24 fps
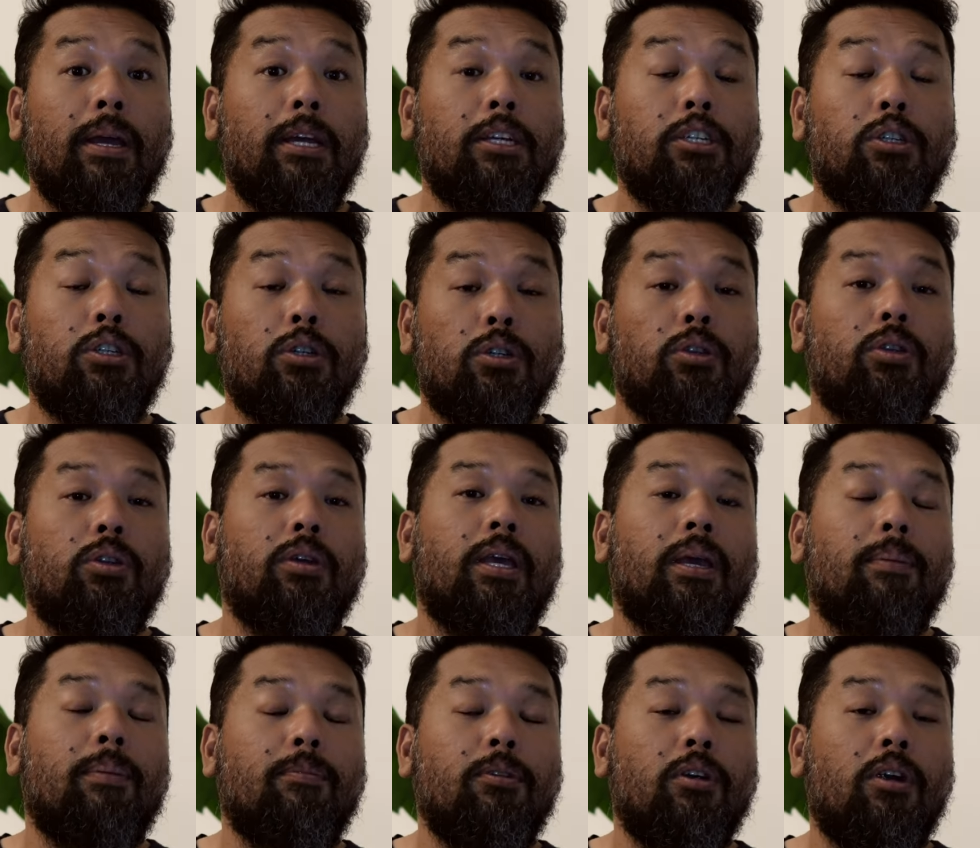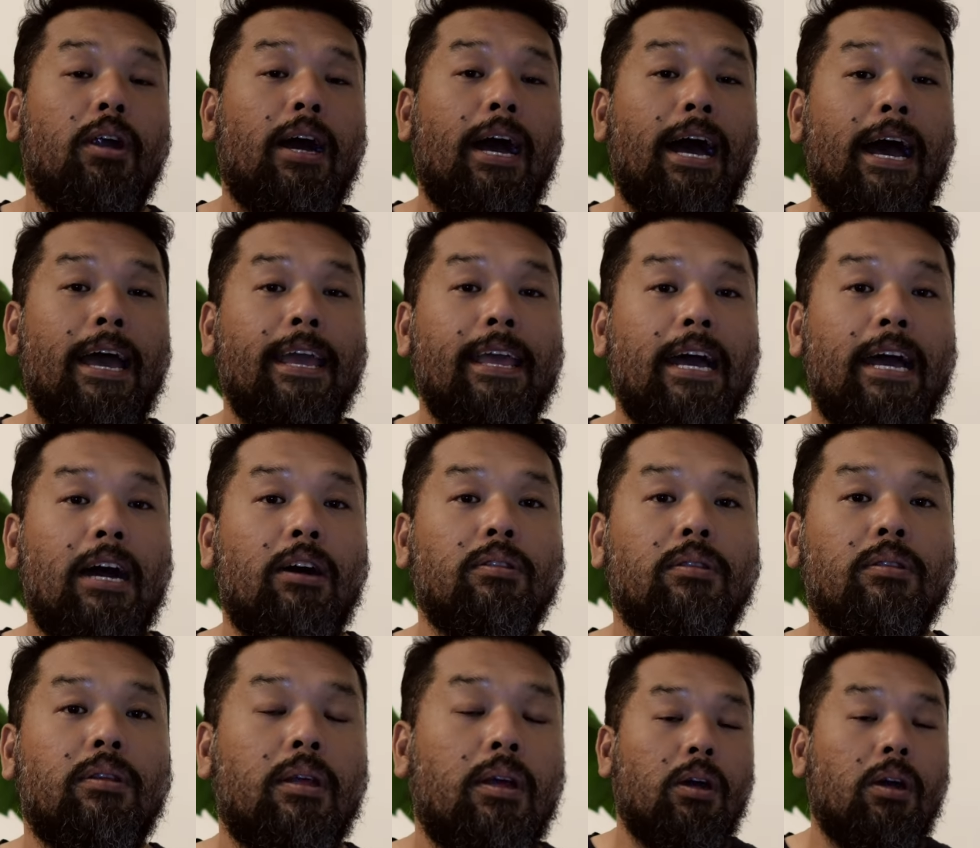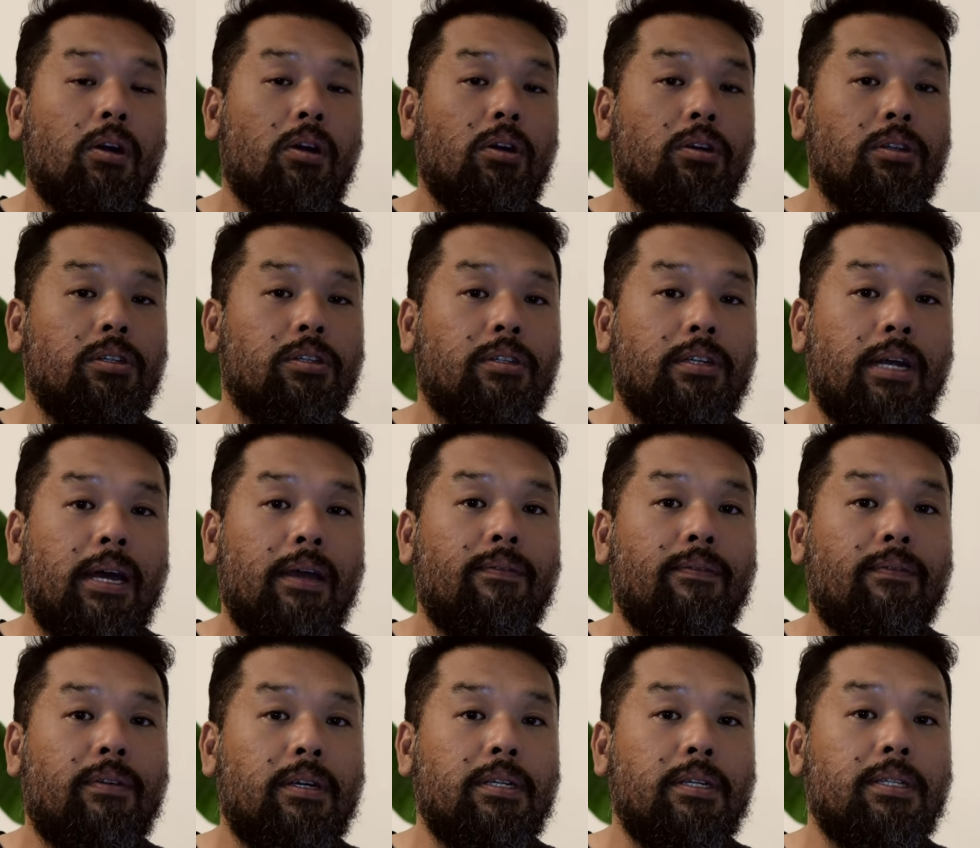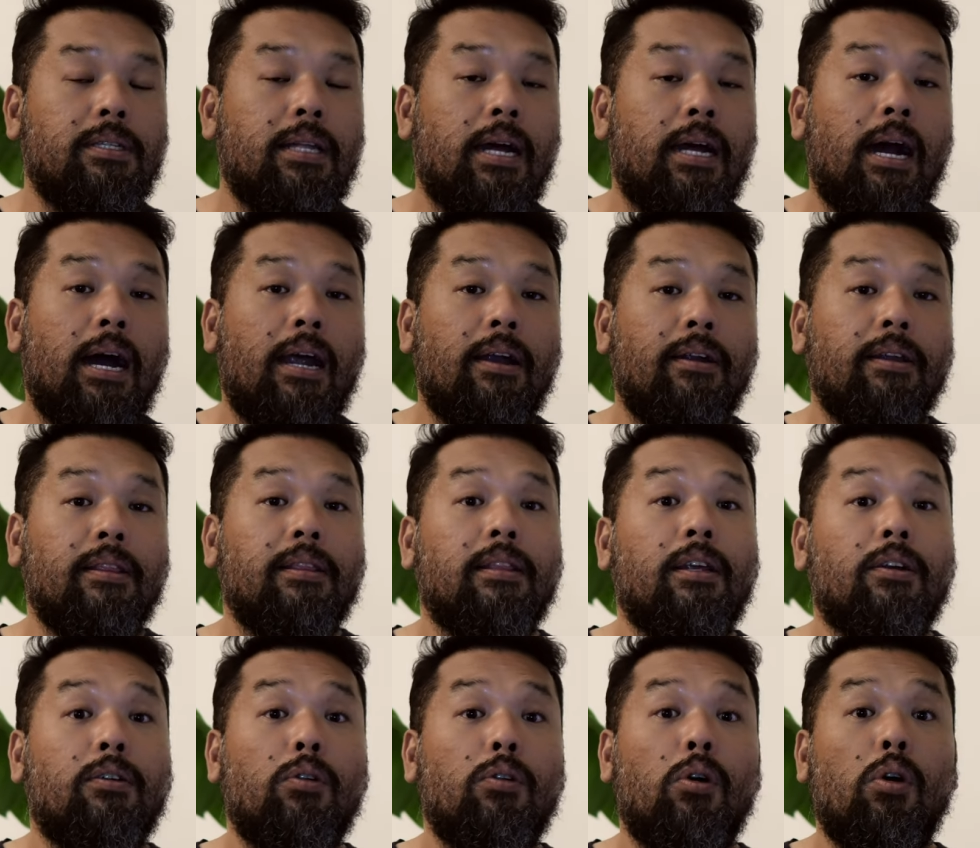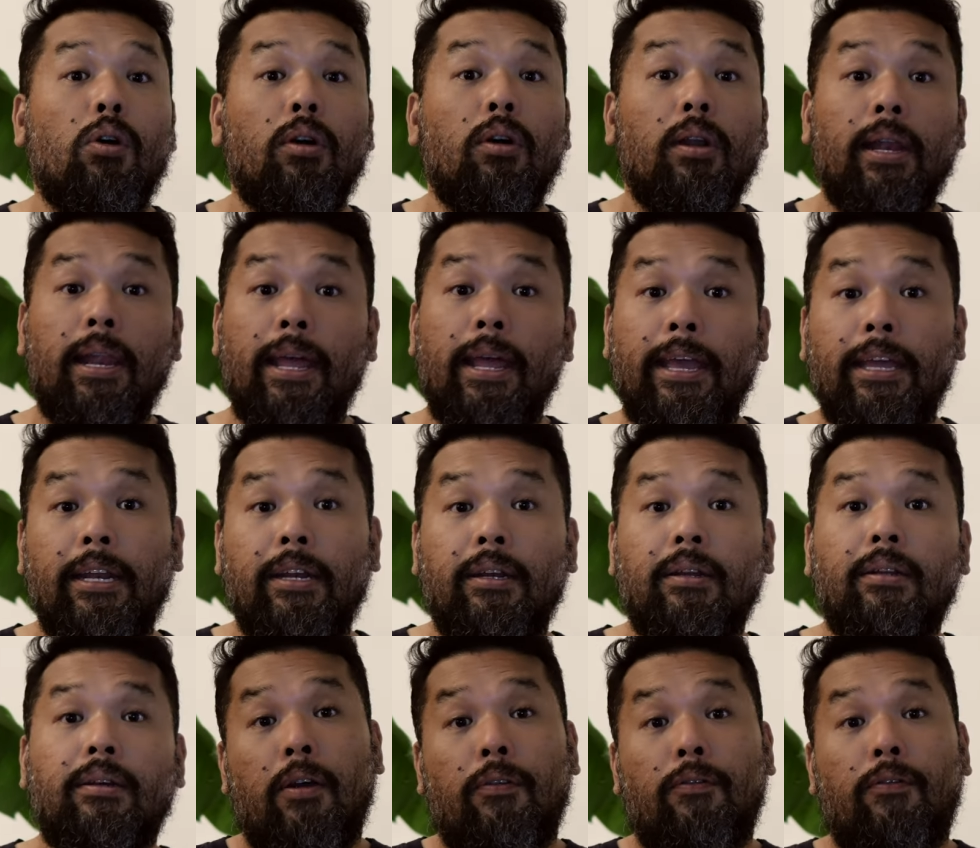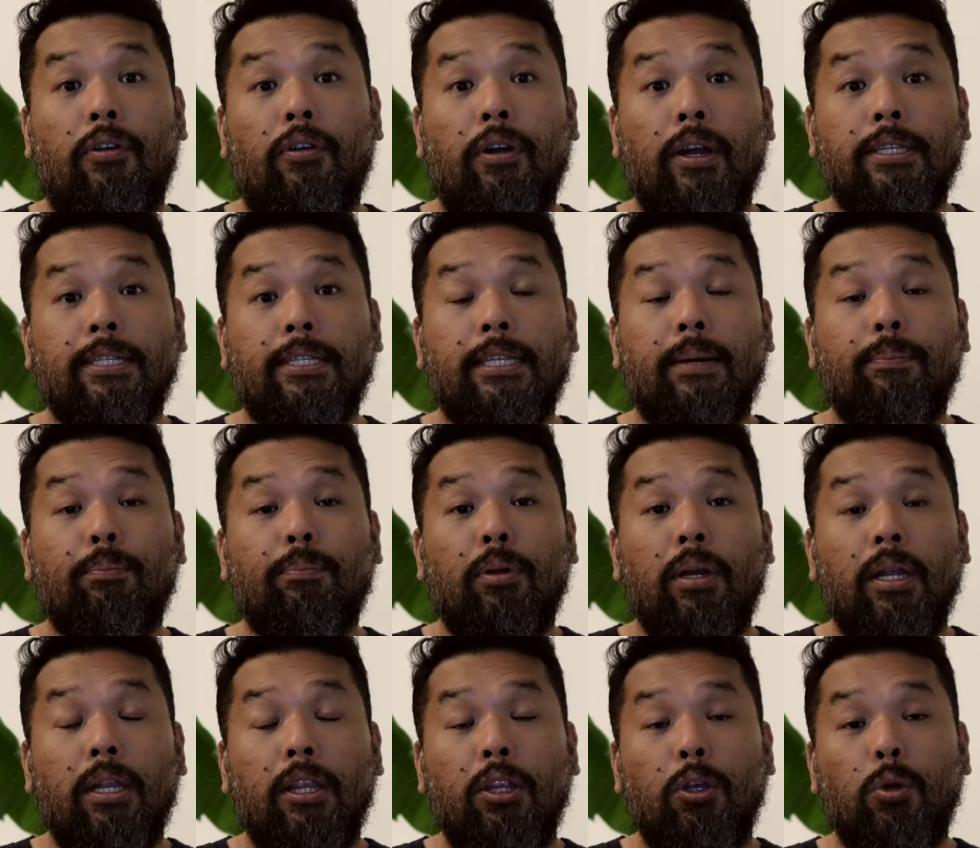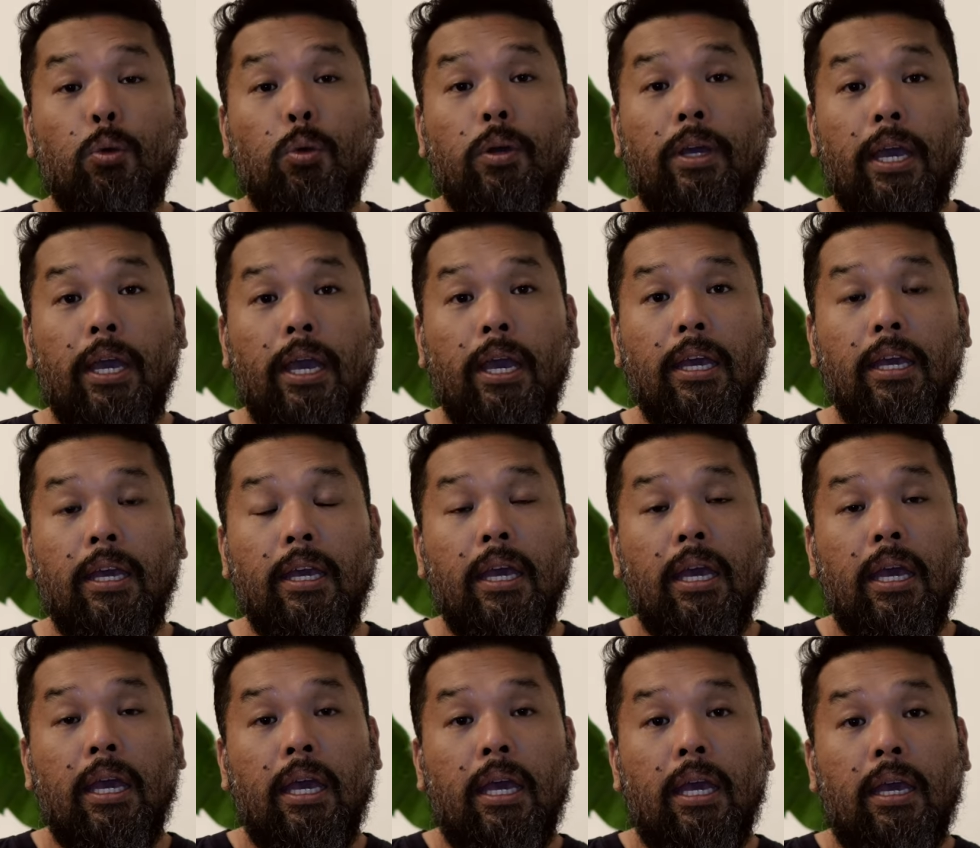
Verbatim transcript: make sure to keep your eye out on drivers that are in the wrong lane. For example, in U K,